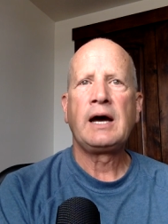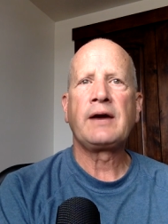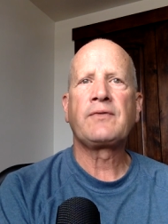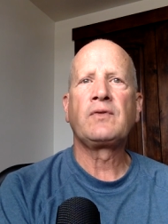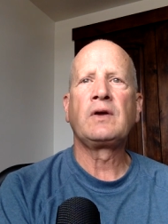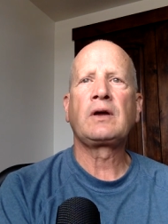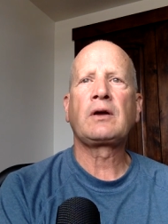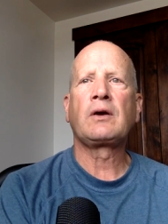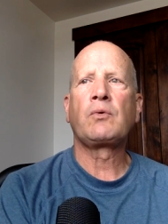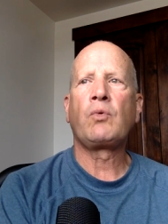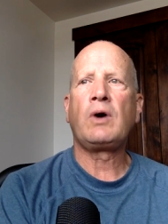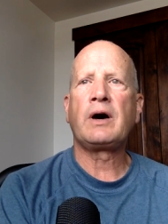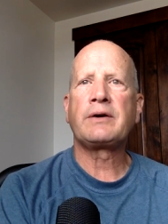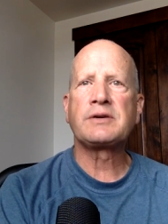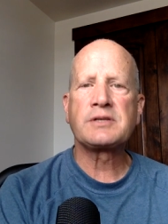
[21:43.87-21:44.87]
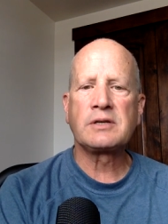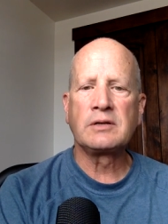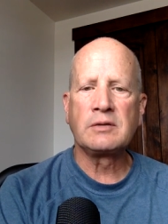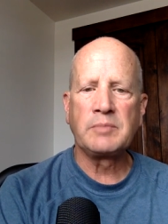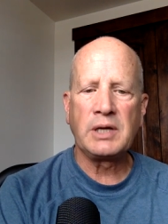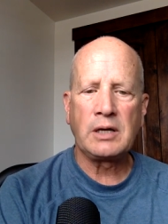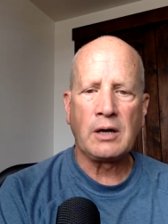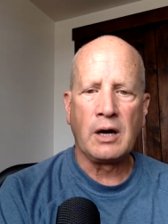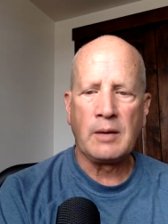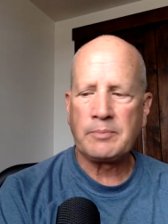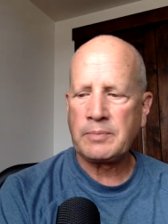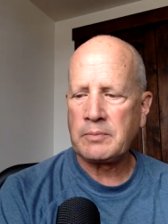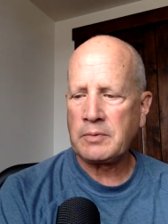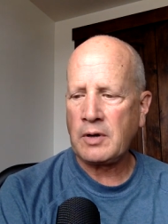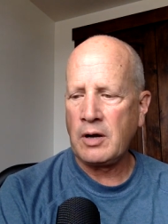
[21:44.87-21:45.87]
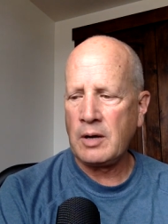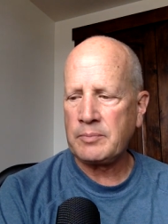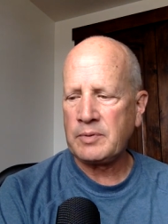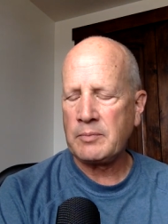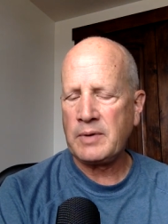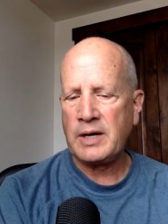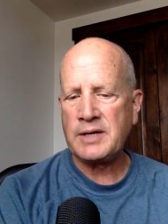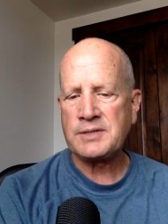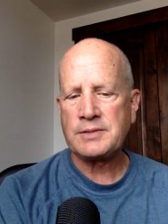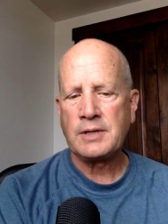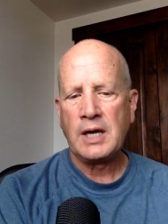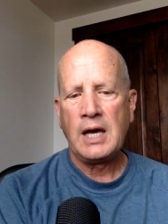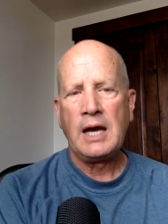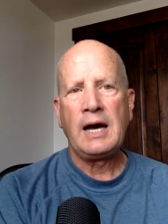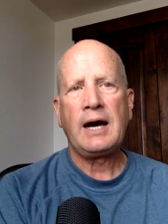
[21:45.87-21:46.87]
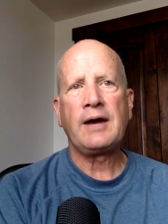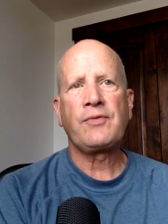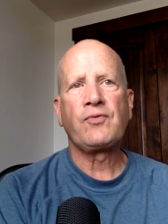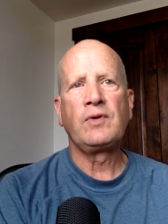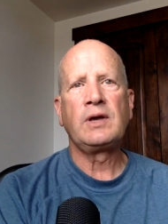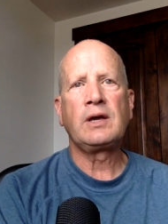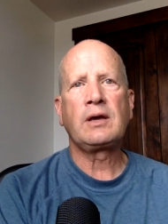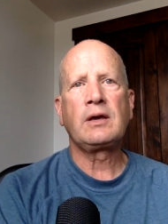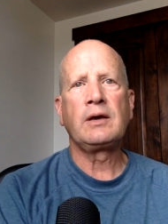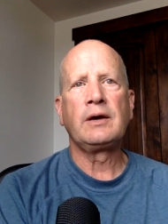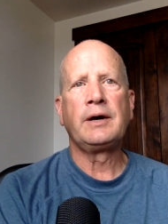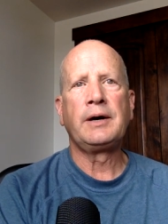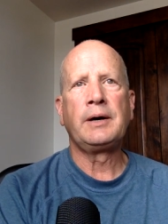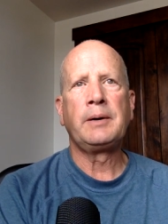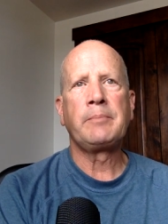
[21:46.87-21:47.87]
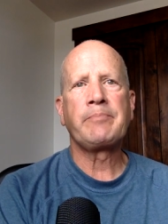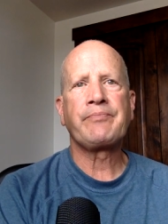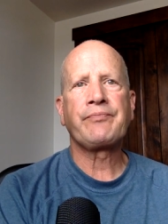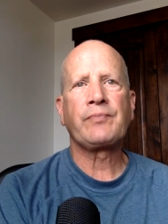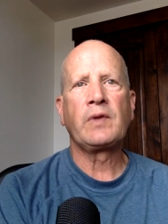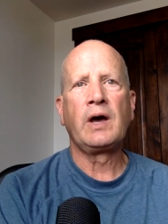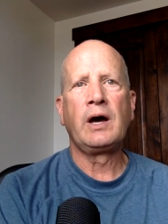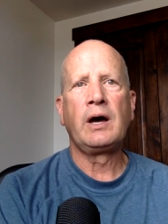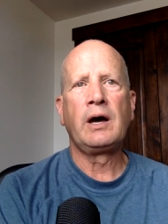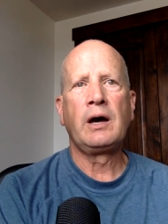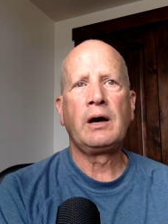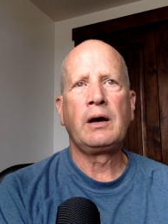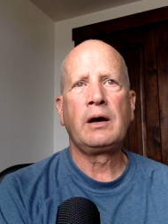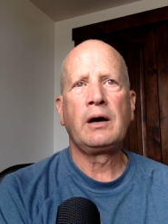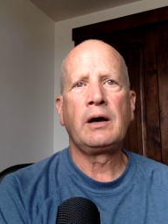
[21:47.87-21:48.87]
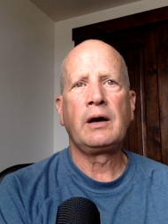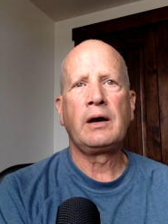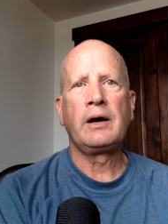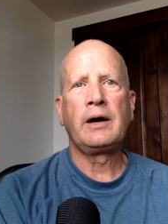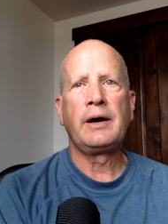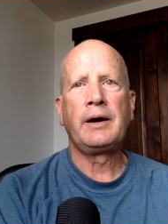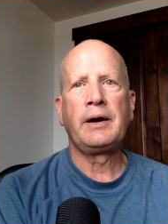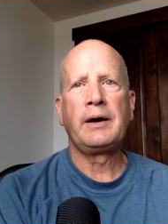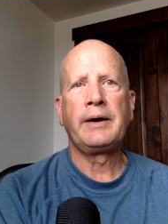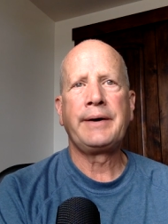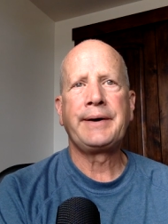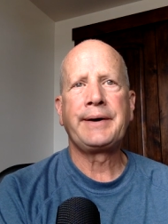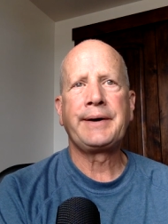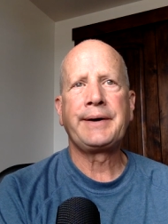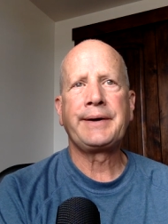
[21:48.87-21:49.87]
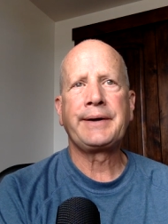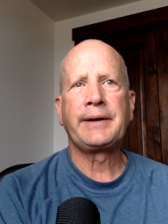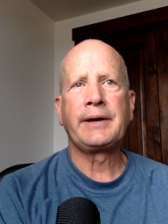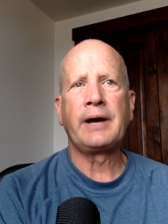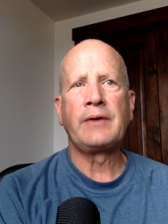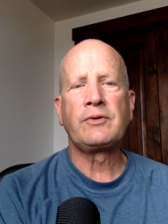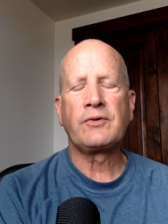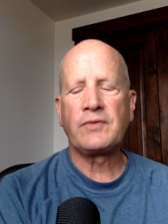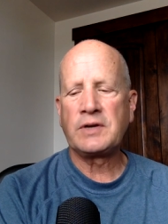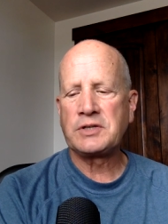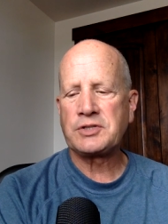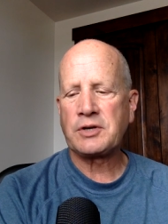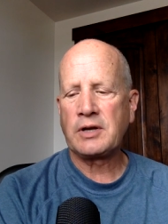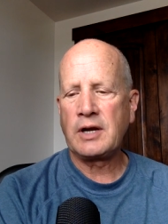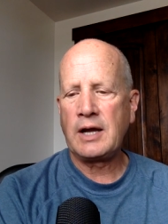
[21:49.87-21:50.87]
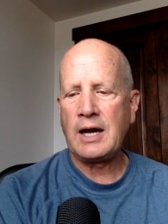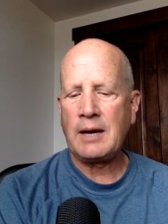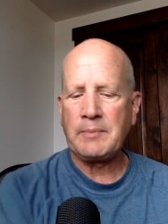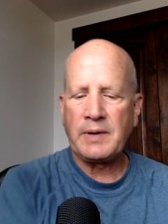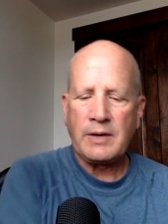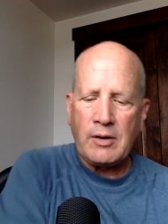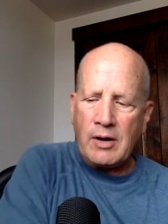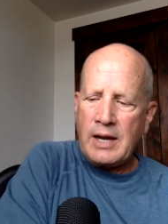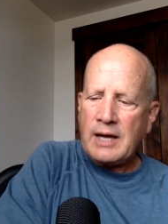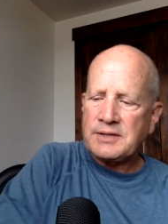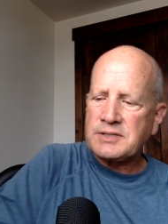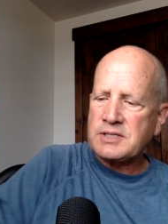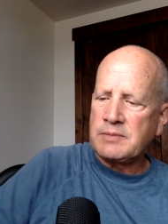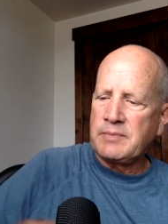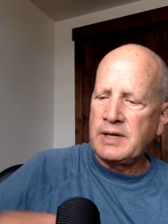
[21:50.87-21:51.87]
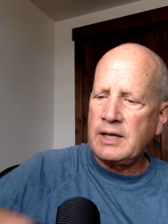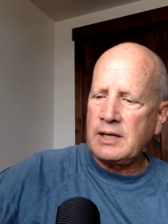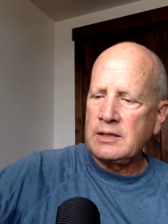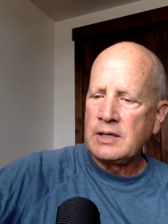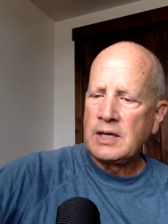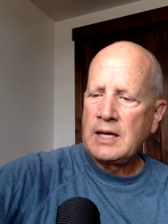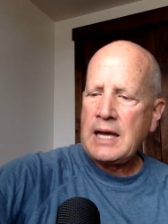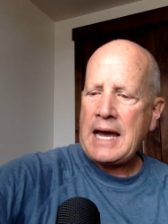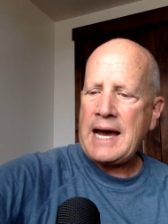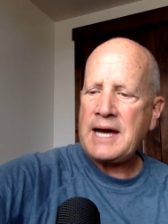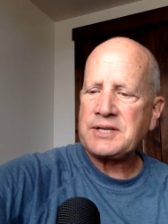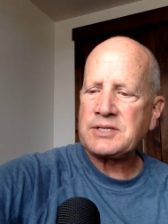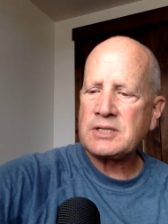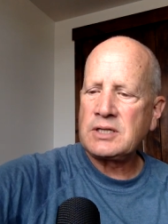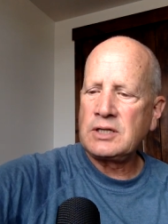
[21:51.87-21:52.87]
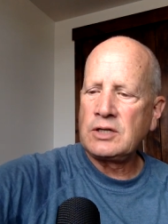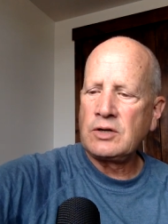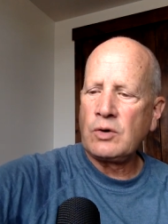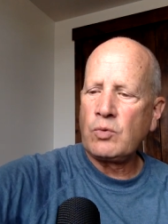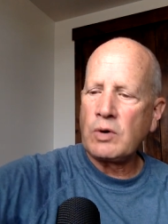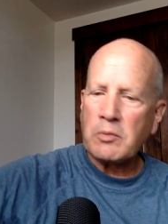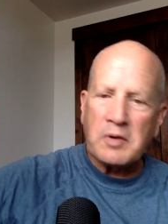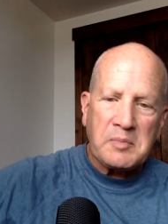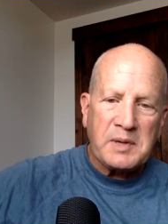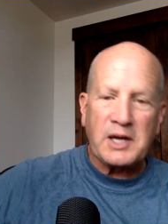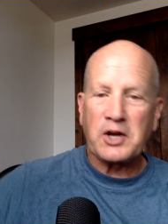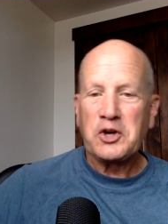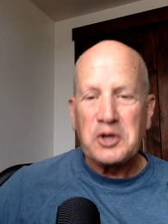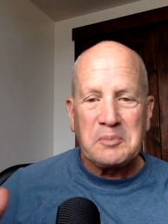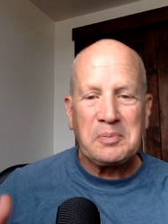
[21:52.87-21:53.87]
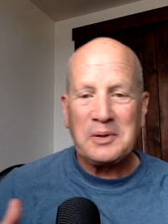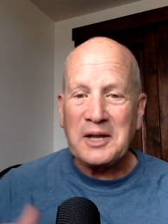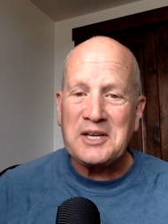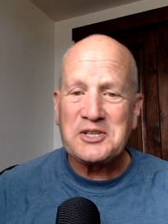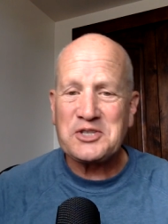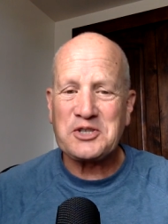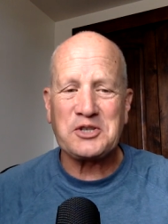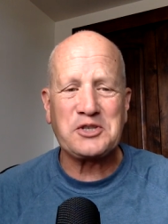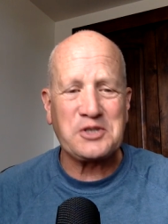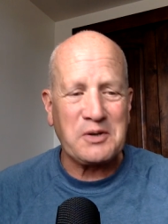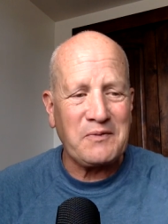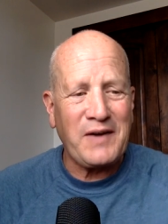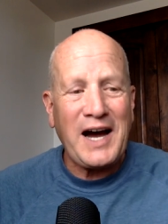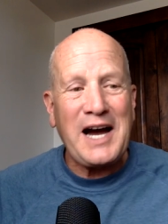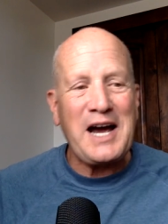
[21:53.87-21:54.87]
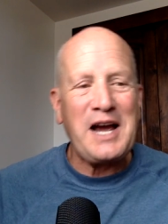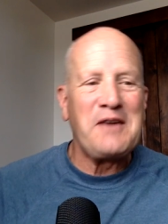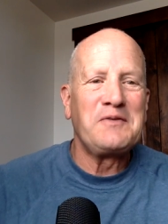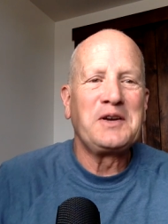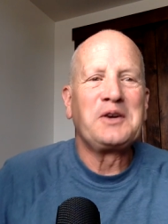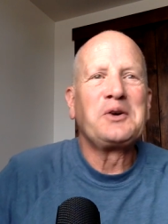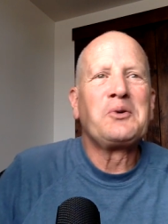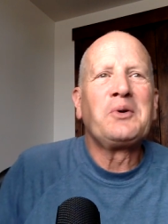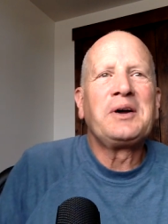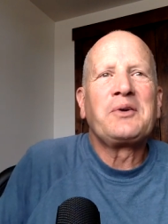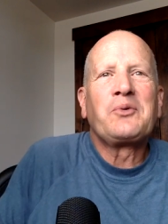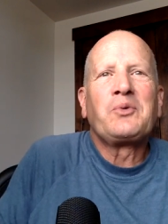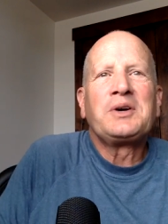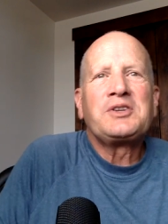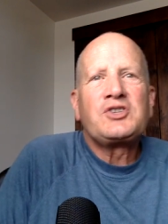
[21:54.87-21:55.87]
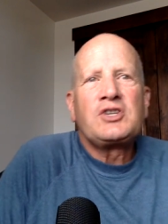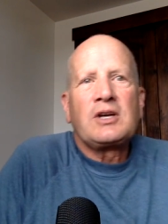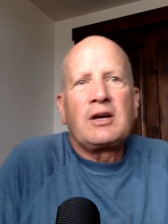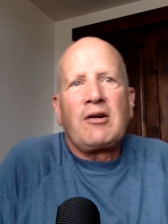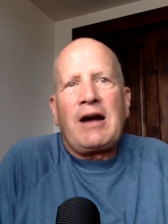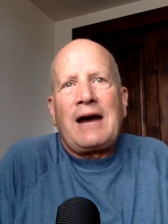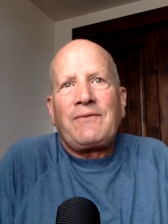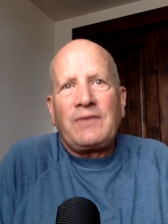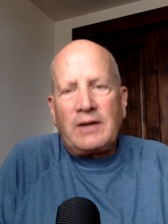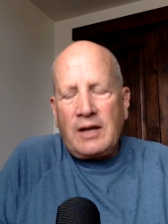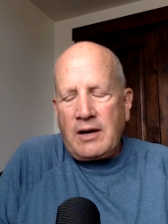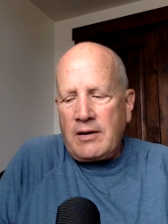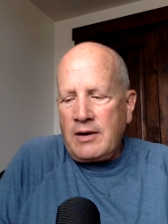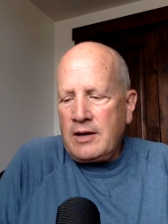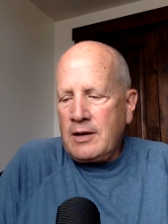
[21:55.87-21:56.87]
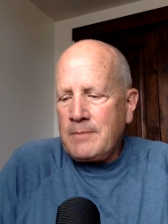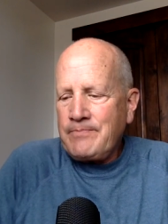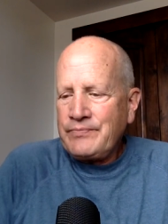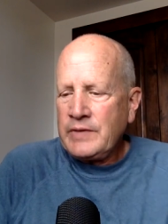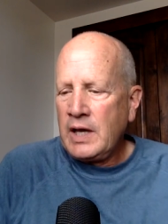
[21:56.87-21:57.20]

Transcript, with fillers: I think our water's going to be comp- compromised. I think um, uh, uh, other things are going to happen. Now, I had somebody ask, you know, where would be a good place to survive? You know, what, what geographic area?